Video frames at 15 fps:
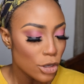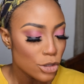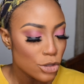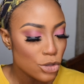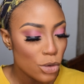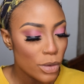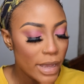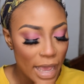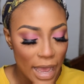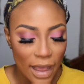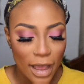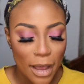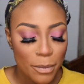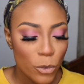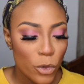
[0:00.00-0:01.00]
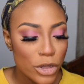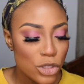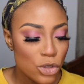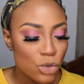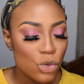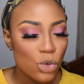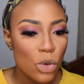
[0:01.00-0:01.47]
So yeah, I'm going
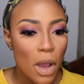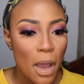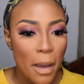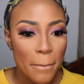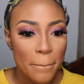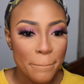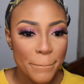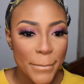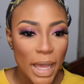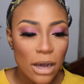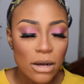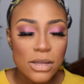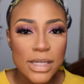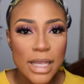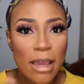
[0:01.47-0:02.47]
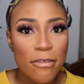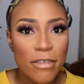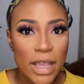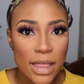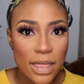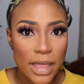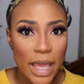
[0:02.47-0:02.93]
to melt
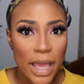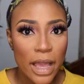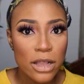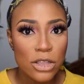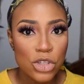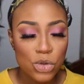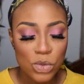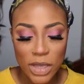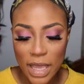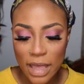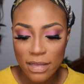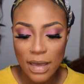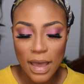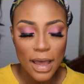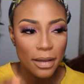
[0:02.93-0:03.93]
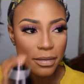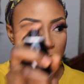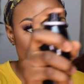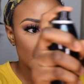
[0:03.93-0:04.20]
everything together.